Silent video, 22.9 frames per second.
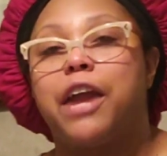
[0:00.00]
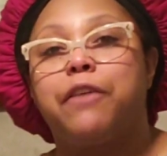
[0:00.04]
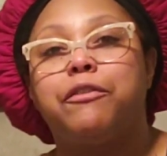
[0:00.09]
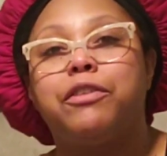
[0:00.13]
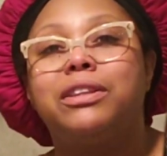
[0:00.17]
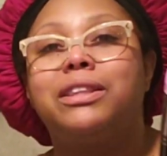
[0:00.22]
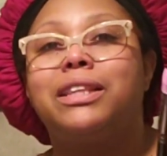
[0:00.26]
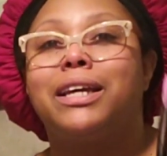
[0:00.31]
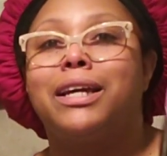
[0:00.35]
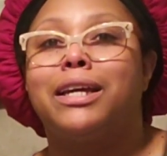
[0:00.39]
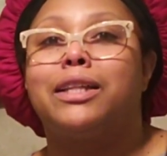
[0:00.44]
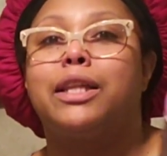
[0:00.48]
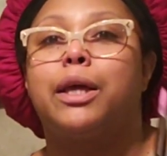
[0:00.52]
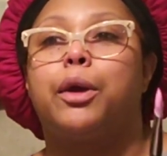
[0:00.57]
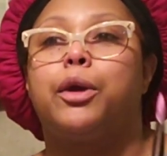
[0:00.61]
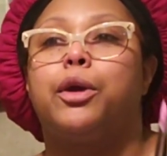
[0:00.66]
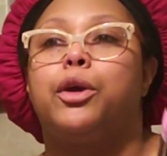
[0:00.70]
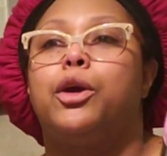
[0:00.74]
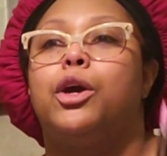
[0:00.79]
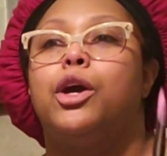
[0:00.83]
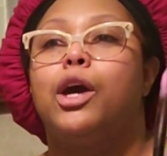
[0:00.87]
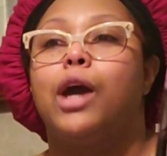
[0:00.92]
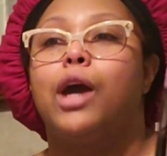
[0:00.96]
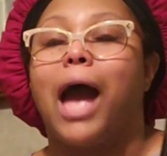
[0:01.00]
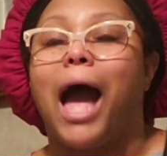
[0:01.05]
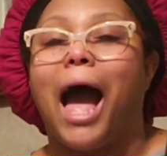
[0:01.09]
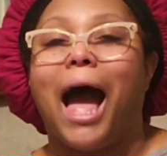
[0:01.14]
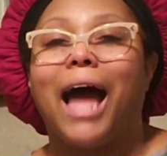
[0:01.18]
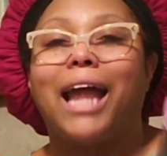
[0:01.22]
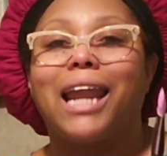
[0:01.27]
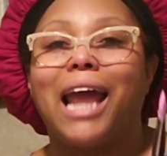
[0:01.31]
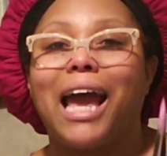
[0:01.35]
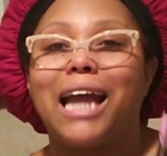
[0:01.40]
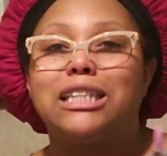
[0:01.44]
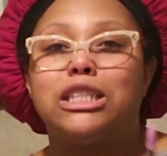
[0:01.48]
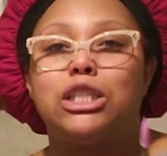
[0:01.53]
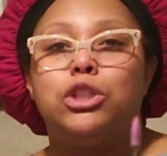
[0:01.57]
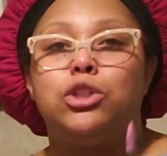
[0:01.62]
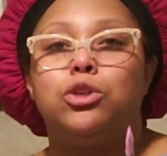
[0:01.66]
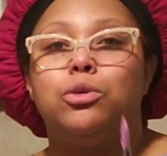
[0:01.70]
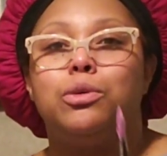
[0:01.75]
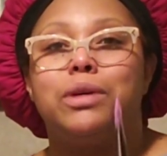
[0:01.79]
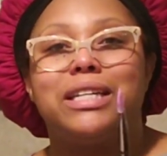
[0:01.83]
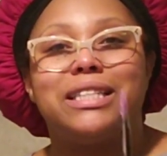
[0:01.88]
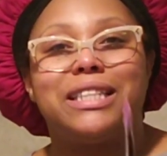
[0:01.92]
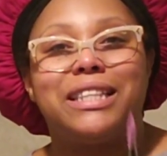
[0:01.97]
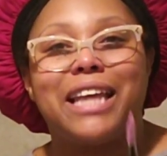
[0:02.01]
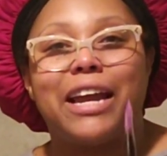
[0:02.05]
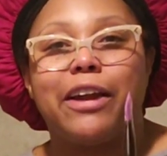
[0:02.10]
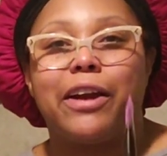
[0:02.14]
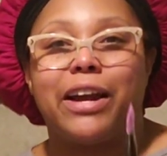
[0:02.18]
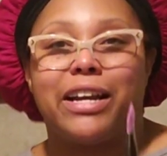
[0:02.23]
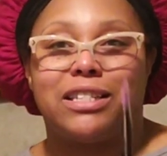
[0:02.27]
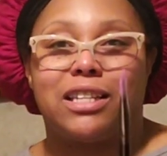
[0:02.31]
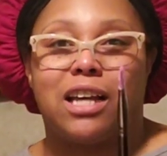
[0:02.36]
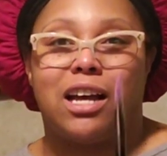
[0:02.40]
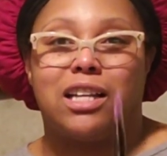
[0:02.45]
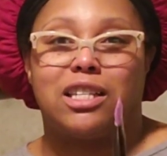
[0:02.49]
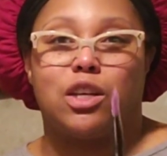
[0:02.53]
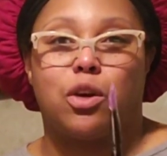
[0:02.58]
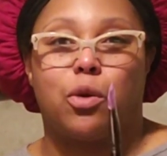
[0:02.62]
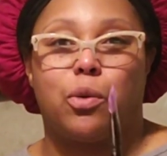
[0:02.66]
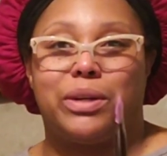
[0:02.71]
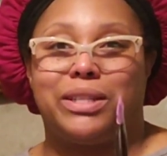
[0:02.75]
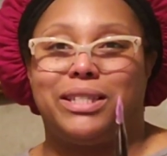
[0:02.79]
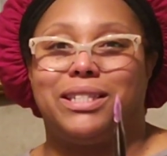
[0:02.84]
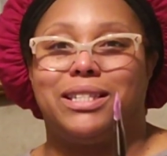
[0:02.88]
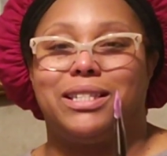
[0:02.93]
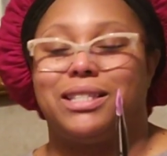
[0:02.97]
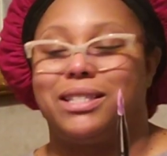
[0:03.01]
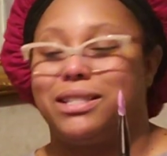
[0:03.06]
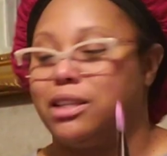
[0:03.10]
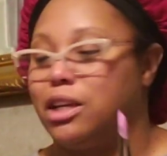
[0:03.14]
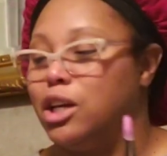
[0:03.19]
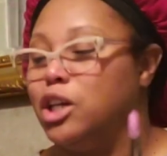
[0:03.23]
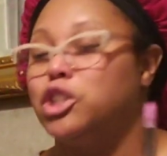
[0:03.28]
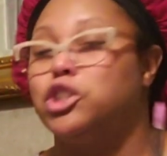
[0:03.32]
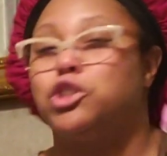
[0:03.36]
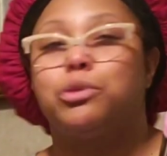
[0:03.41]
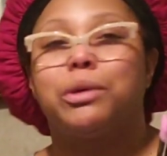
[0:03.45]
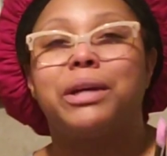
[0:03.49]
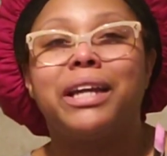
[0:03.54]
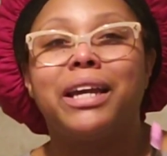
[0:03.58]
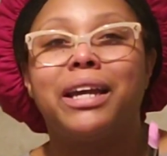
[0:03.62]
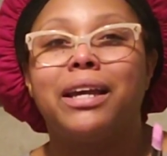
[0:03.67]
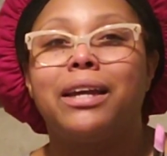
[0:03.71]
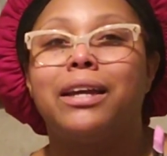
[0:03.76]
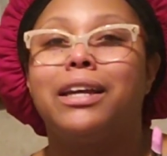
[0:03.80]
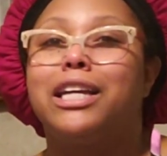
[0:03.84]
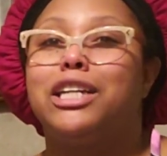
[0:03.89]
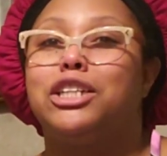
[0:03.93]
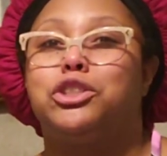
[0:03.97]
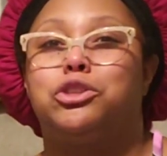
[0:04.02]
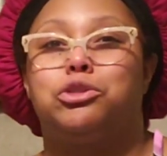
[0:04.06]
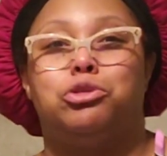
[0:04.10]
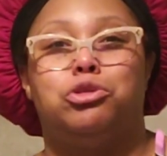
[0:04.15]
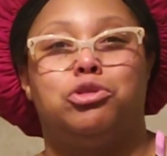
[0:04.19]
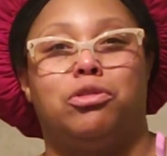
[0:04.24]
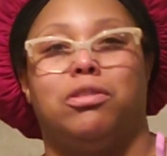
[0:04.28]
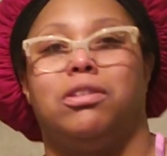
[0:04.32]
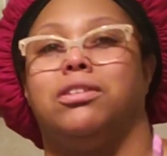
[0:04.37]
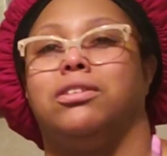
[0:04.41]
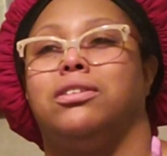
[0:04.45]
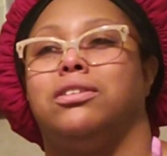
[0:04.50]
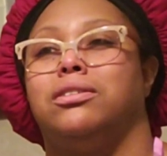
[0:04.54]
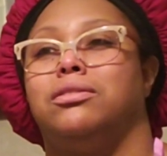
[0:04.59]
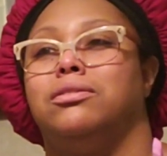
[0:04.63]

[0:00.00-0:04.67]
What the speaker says: Everything that I like to do, there has consequences. Drinking gets you drunk.